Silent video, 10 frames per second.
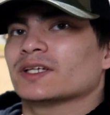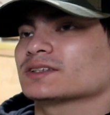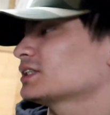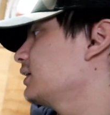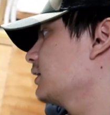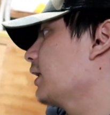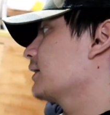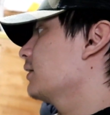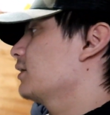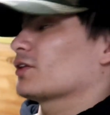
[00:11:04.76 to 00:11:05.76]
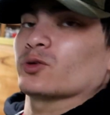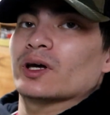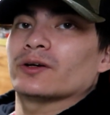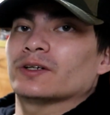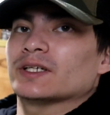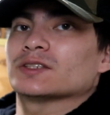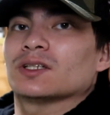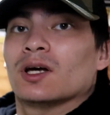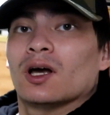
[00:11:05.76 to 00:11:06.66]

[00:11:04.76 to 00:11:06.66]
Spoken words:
is, like the 300 is.